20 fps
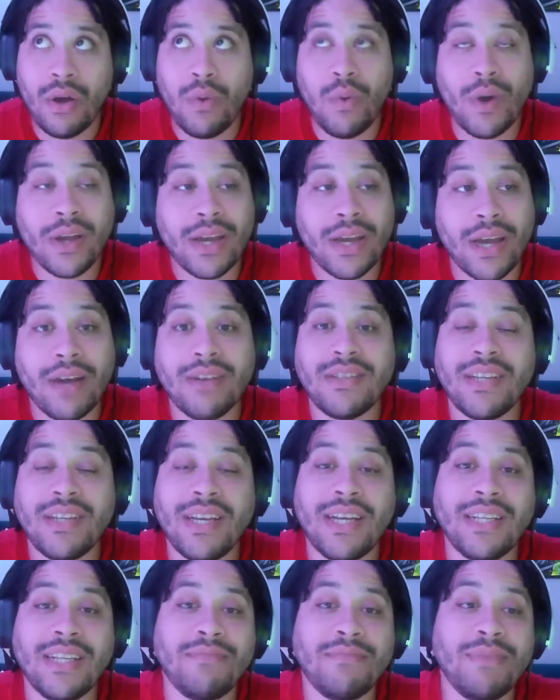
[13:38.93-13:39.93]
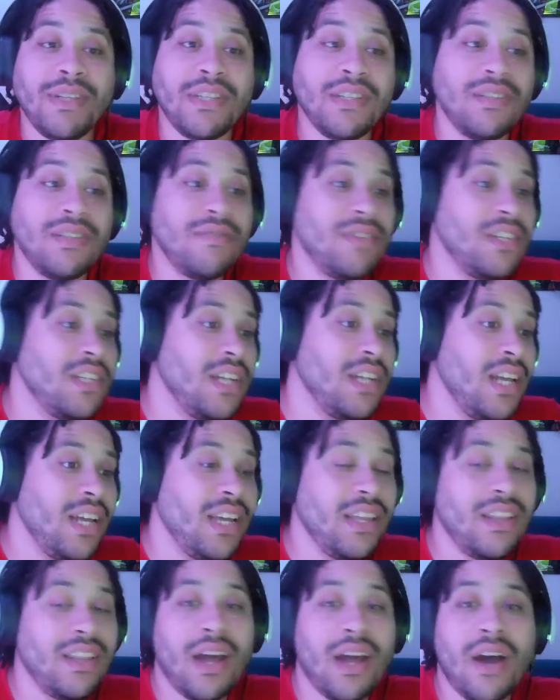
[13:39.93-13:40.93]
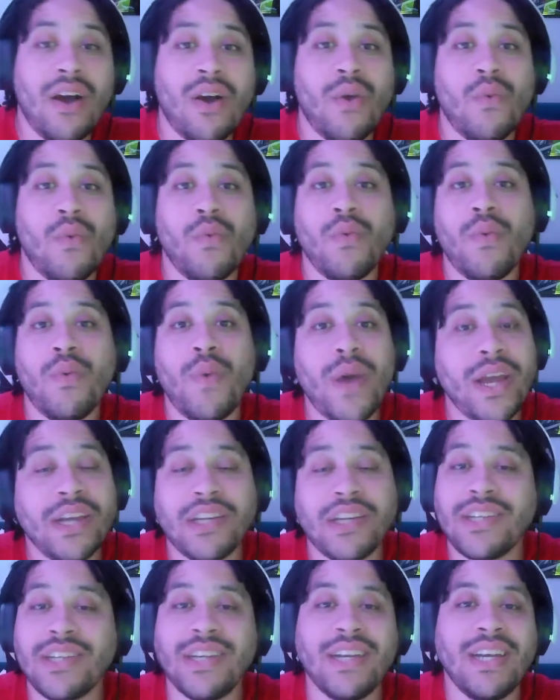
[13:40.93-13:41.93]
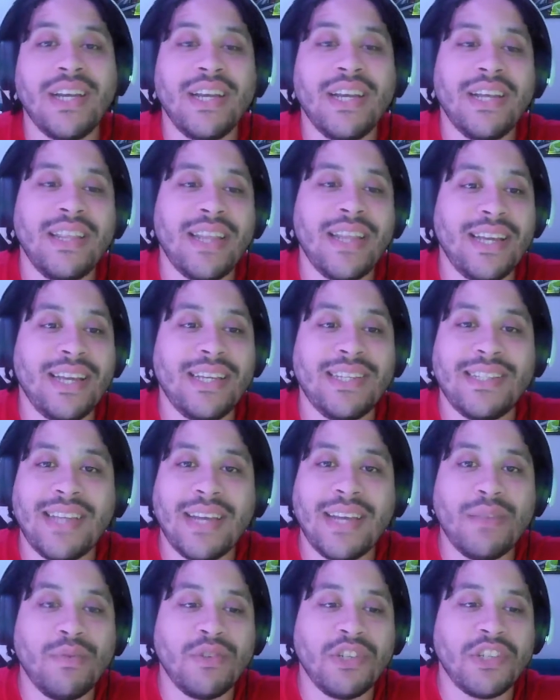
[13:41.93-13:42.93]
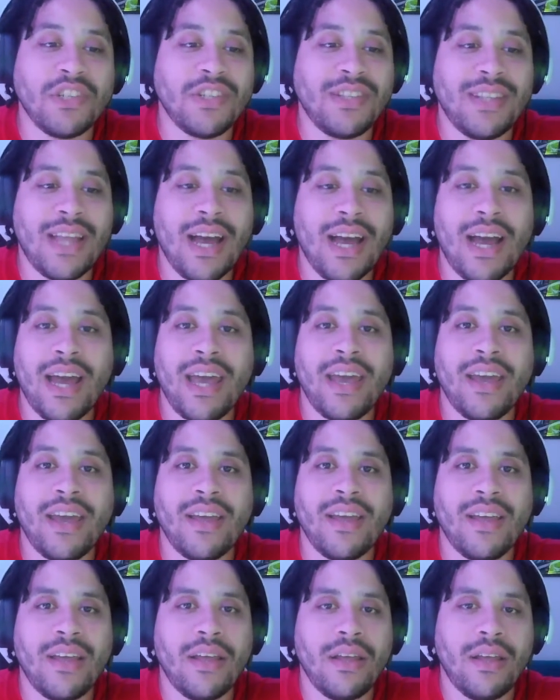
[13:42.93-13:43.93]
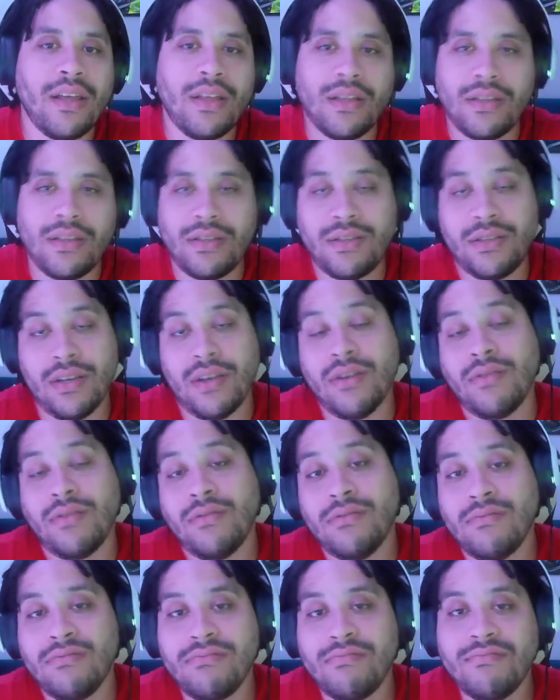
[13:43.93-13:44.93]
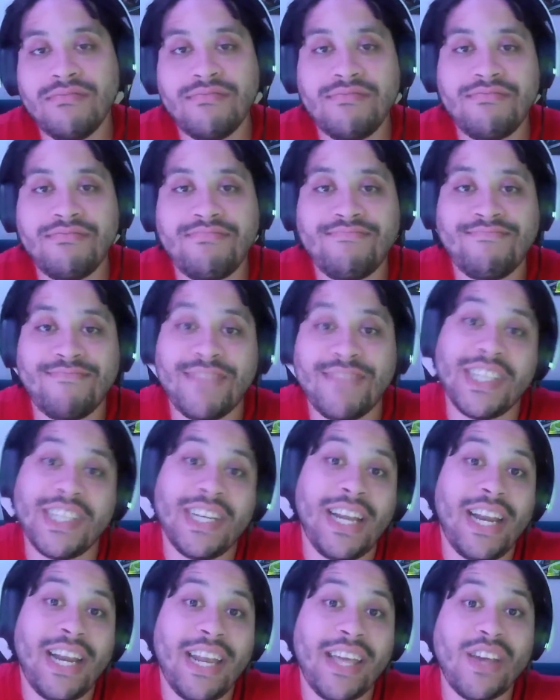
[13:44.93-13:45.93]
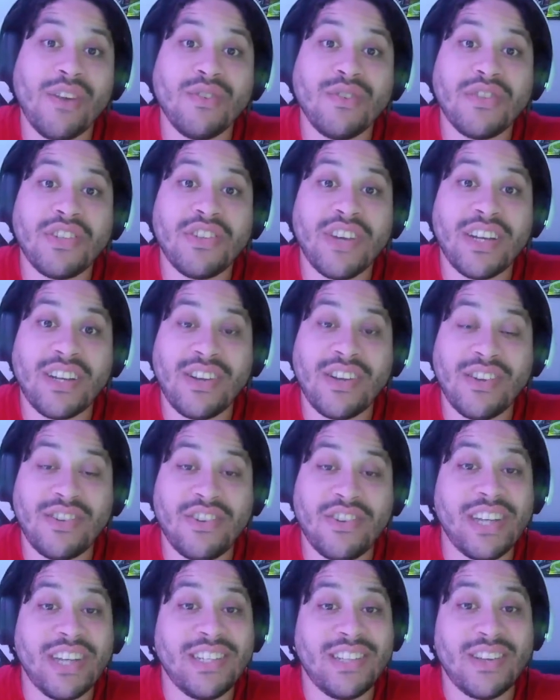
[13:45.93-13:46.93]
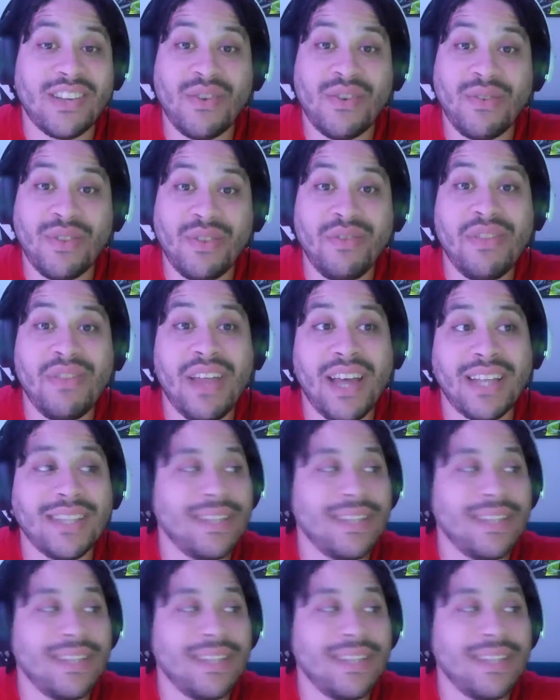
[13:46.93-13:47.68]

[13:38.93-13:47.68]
one character has mentioned the vigilante. Oh, wish that his dad will just die. So, vigilante goes got tries to go and do that